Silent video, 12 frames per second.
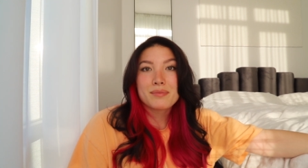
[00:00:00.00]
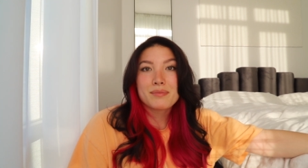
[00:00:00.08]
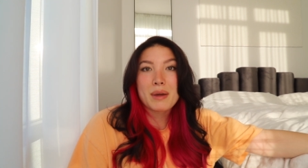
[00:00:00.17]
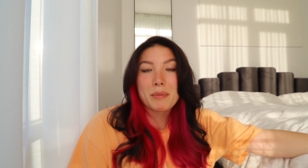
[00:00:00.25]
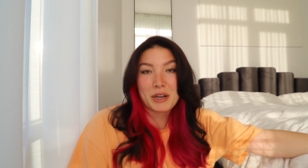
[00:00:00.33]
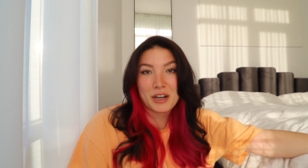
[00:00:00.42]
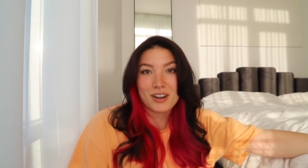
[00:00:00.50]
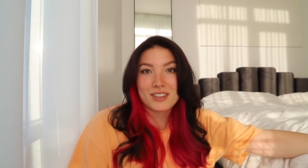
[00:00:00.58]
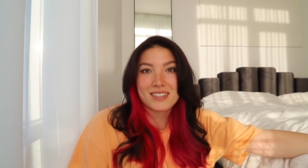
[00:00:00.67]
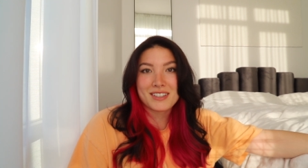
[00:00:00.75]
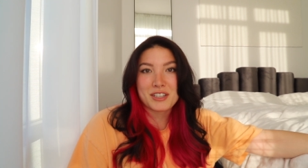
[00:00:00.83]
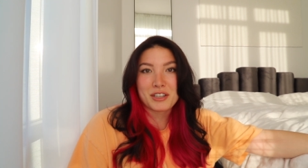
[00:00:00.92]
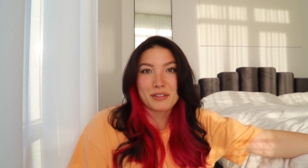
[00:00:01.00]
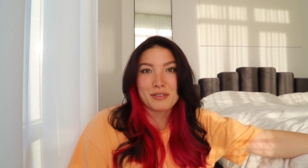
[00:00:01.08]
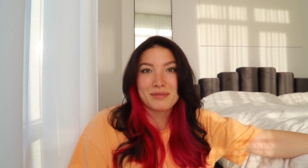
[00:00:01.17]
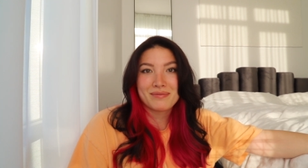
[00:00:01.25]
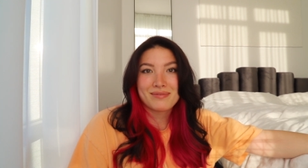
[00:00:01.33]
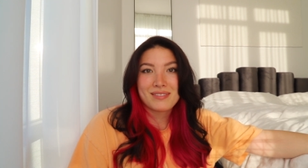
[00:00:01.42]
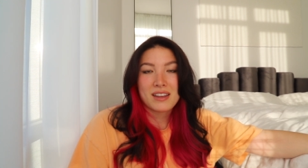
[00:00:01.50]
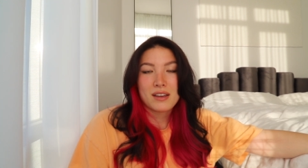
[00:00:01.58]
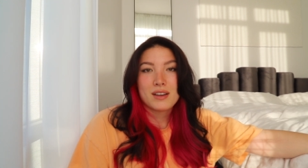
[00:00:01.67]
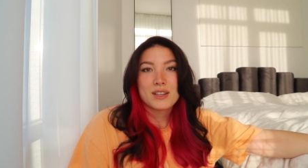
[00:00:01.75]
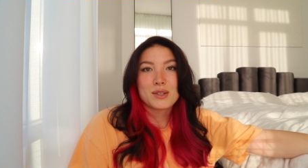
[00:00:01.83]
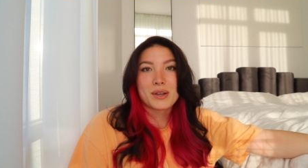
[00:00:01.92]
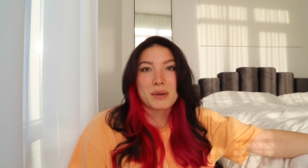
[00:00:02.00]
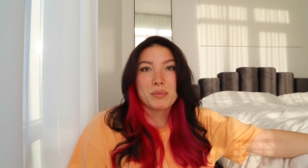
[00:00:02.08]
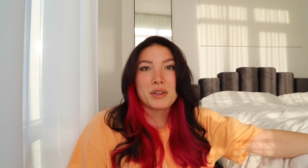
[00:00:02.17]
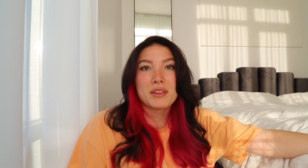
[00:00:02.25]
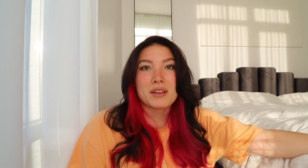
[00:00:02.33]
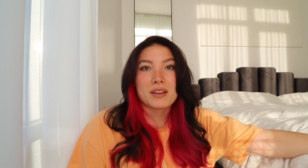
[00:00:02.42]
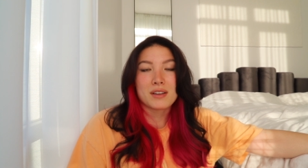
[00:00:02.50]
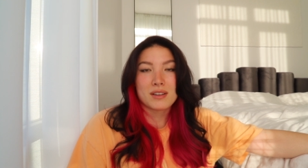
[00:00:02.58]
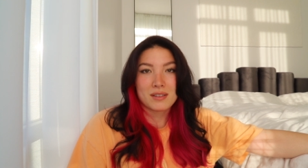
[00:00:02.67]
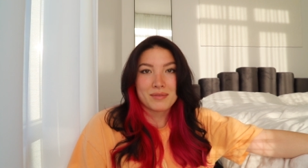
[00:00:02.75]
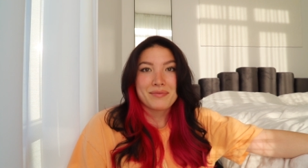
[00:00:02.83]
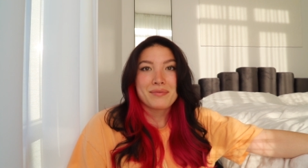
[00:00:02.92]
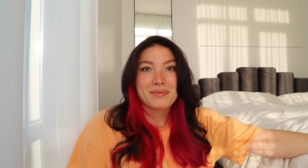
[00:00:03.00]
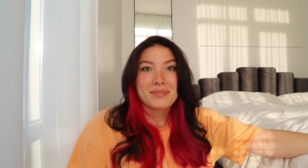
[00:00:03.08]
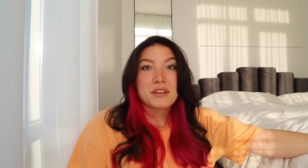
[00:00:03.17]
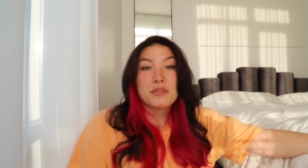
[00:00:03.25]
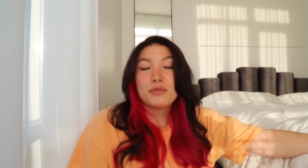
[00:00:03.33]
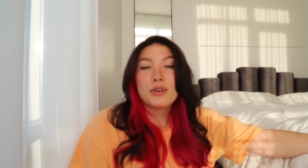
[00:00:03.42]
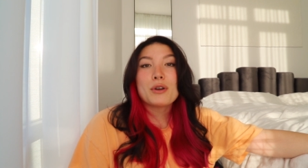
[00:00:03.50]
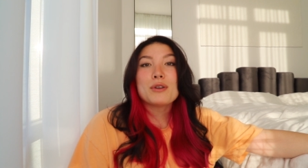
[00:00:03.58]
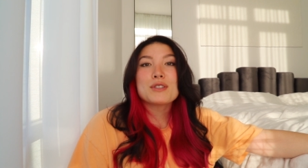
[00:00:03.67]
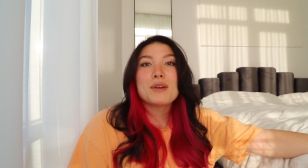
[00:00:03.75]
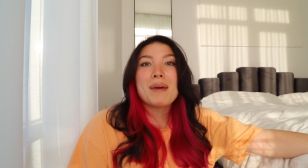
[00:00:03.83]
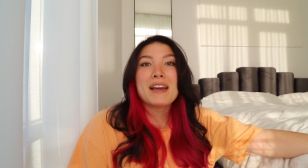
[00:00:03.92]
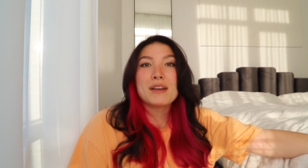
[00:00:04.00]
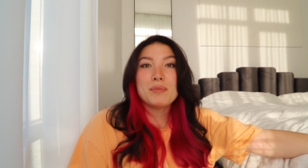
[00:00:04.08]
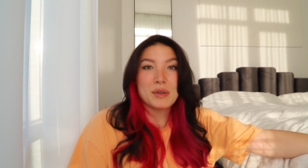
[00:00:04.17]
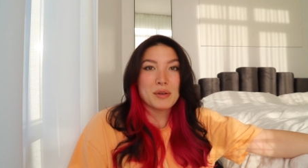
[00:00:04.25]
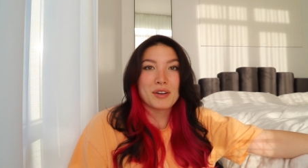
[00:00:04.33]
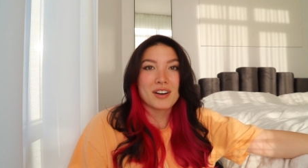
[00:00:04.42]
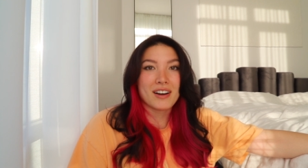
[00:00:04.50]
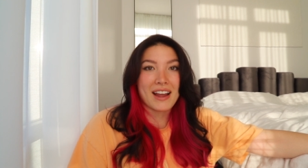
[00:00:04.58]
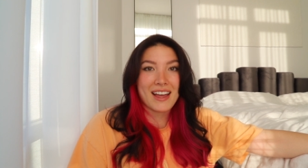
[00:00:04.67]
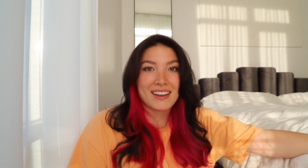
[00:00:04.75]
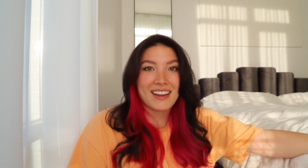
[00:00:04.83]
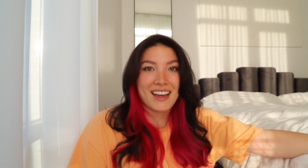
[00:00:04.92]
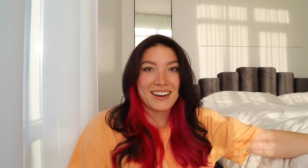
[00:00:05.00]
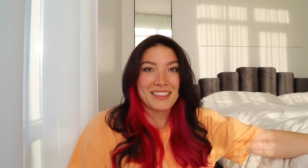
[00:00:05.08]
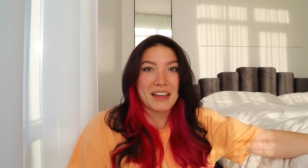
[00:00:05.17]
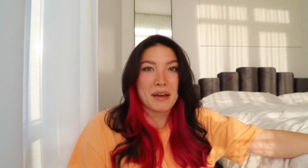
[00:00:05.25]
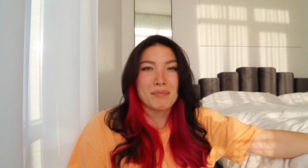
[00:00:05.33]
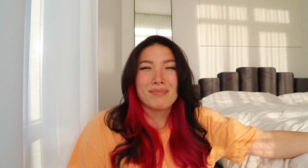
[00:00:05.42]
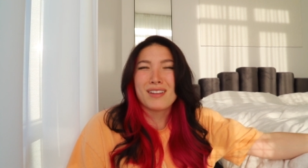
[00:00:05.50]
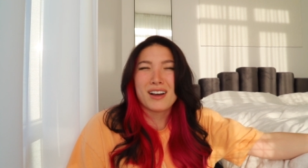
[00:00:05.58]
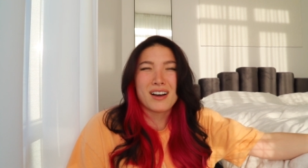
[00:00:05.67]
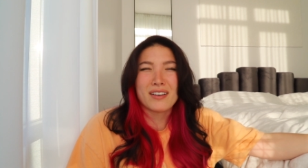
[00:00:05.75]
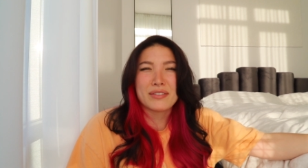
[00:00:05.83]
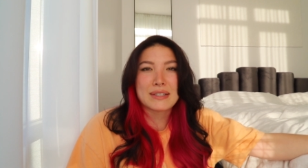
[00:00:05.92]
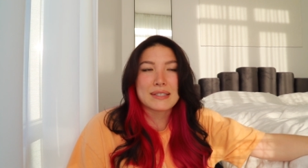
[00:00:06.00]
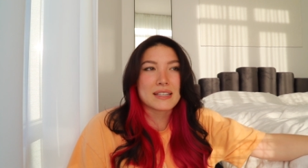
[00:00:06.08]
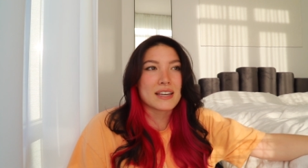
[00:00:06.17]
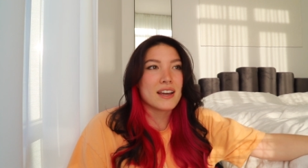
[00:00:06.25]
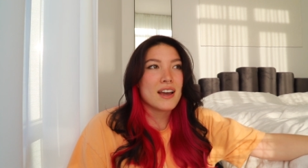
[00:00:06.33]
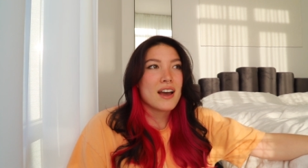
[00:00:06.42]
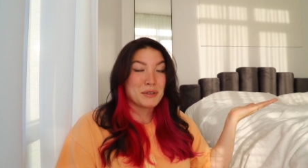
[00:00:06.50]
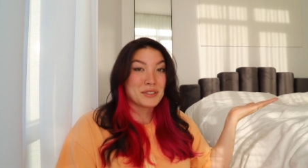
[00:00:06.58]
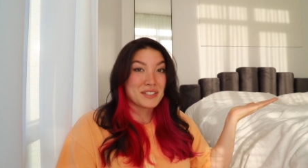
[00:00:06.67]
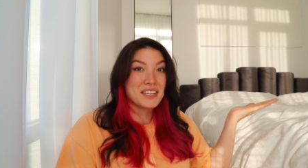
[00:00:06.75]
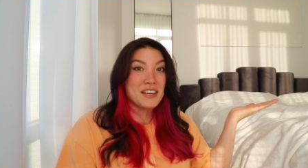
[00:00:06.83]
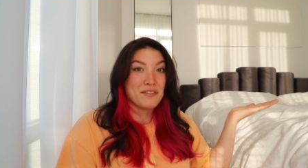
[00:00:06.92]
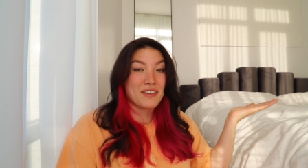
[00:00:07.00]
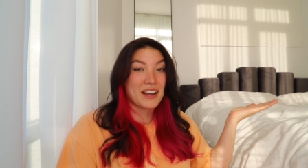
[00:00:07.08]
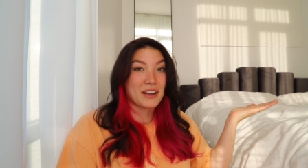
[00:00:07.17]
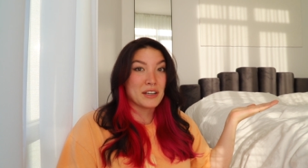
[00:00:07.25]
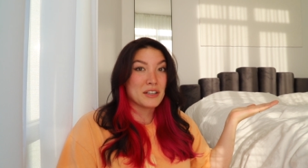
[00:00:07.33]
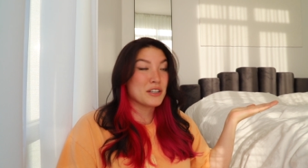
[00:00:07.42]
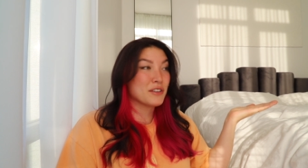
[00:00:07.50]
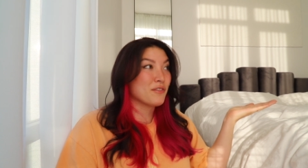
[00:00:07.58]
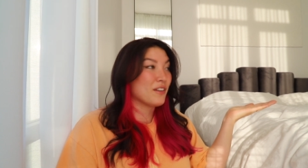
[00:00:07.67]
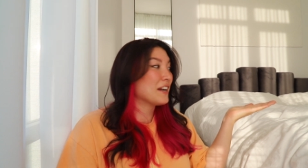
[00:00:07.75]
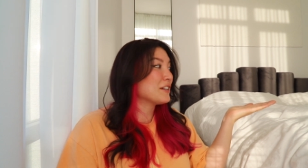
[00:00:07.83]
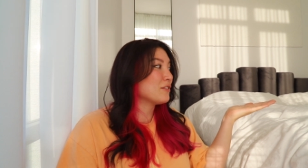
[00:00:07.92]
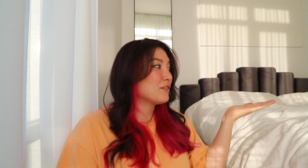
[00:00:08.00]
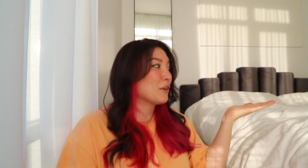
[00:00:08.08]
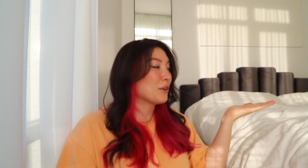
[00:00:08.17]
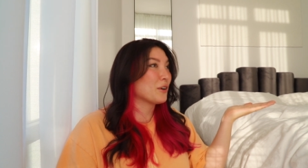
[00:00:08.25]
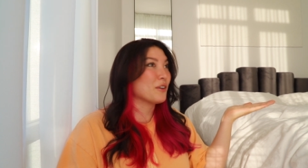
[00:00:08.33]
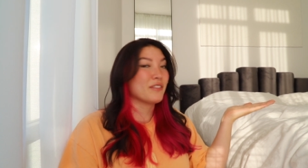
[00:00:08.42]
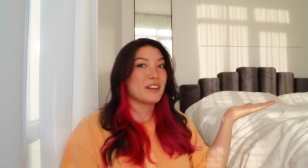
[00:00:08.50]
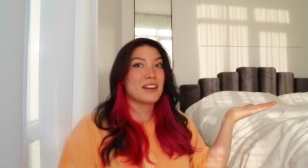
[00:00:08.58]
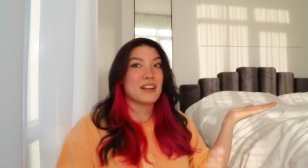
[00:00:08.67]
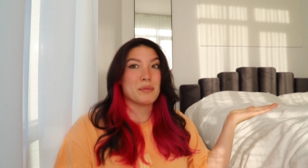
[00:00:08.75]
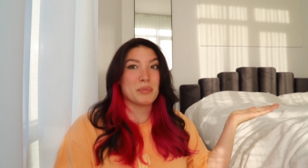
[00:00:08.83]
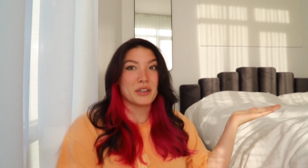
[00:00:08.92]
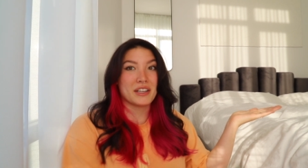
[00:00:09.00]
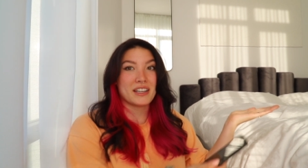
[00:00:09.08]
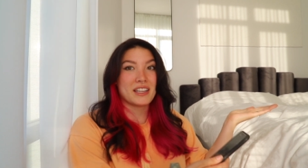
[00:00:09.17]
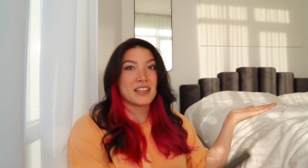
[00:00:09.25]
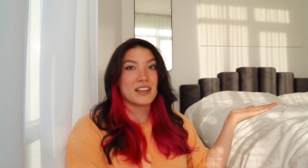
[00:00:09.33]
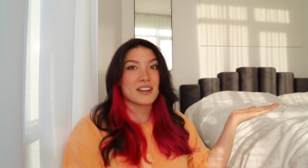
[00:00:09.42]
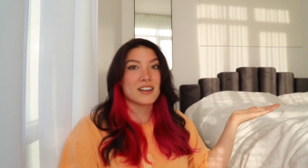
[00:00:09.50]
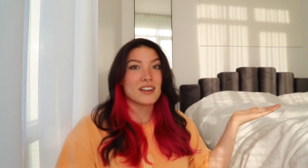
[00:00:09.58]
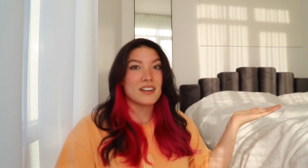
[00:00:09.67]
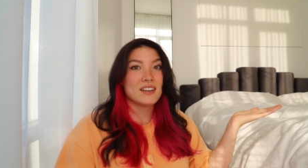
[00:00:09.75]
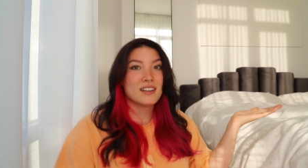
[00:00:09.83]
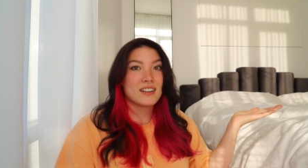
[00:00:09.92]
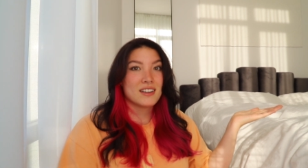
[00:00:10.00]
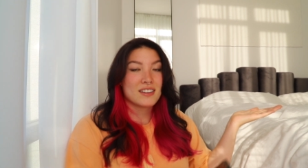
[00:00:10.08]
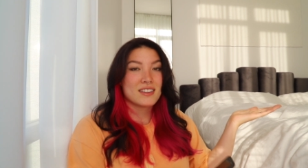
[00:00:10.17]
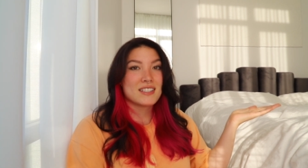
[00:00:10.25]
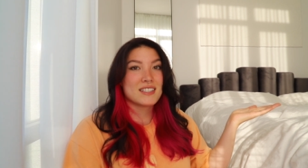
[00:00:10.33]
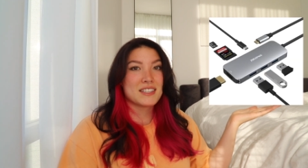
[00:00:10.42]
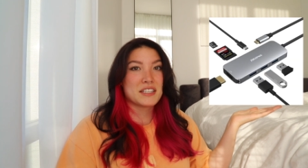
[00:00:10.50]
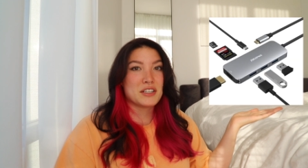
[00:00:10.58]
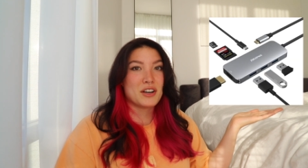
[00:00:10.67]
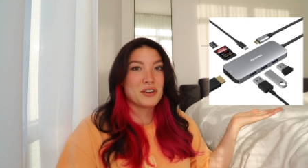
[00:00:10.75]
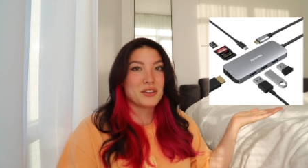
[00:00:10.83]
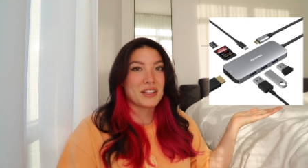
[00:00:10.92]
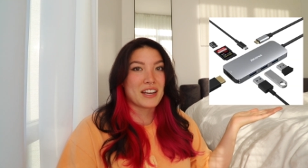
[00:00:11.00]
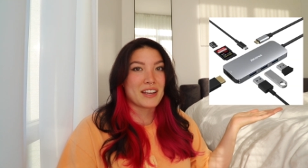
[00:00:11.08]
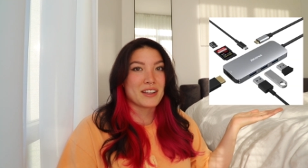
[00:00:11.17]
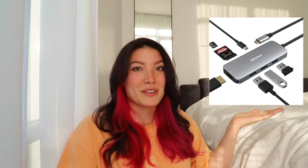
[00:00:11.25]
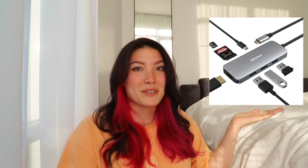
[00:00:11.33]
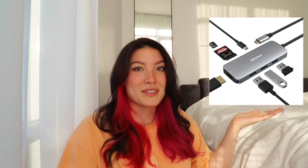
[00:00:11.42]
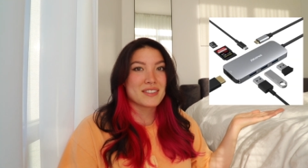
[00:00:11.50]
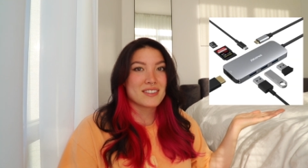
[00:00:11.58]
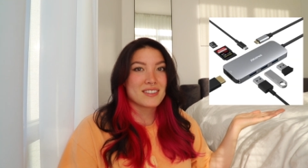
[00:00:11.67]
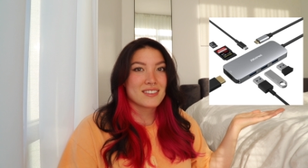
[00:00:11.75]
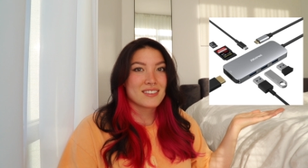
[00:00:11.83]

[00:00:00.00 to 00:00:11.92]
memory cards into. So I can put the photos on my computer and edit them, obviously. We'll see if I could find a photo of it and put it here. This is the dongle that I use.